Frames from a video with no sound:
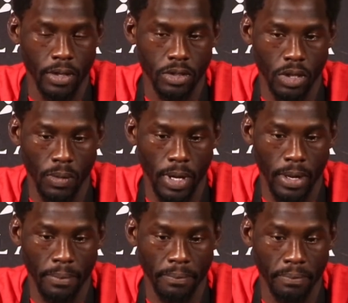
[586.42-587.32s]

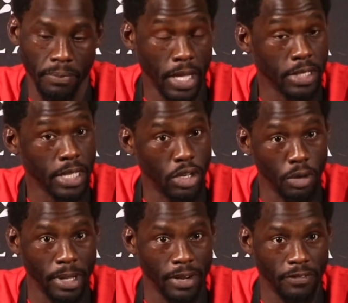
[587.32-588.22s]
So things that do
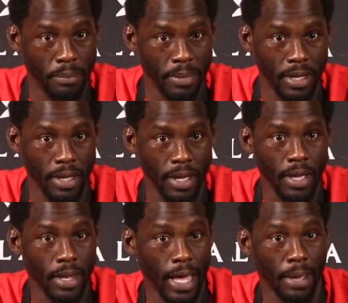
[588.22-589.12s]
benefit me,
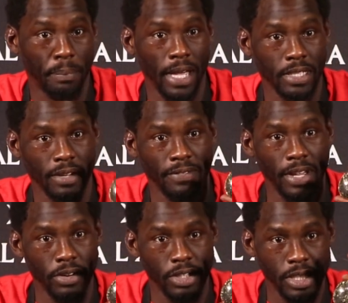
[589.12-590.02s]
like positive
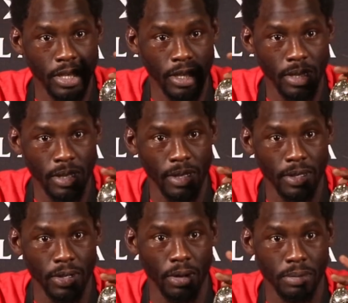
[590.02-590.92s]
energy,
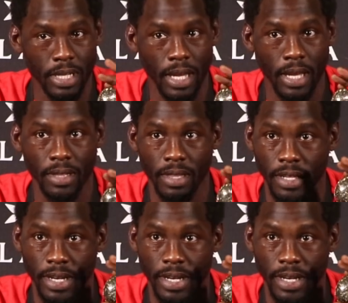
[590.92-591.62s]
you know what I'm saying?